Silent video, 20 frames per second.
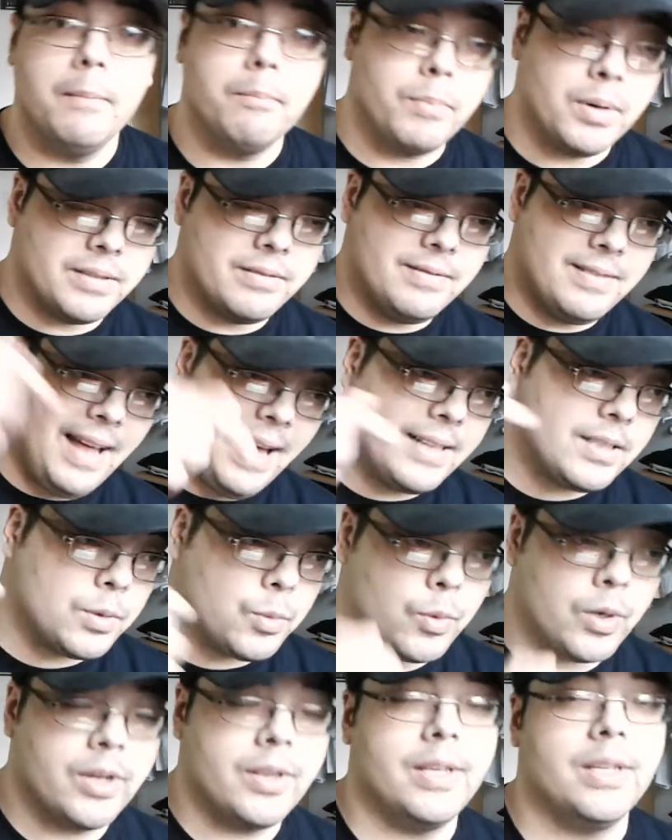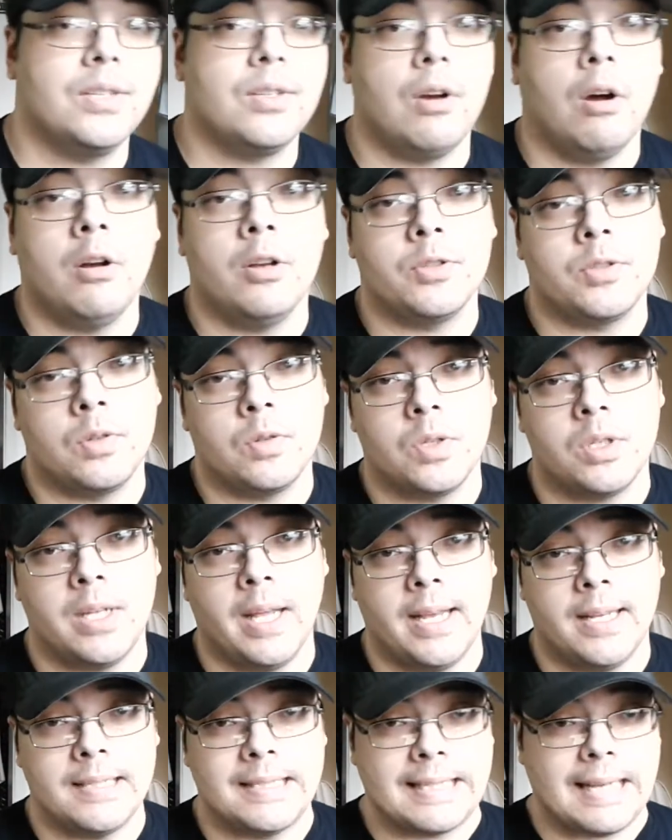but that's where this also
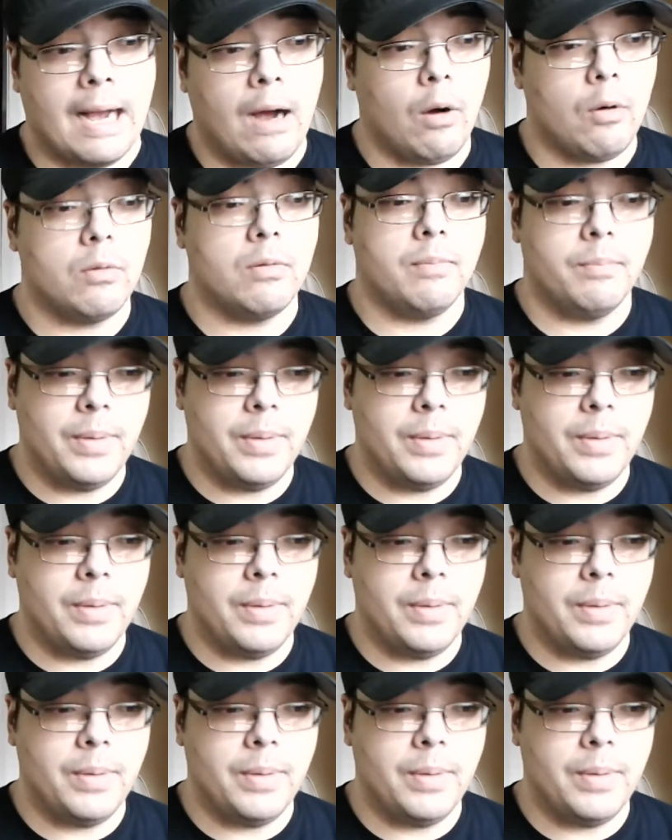stands out.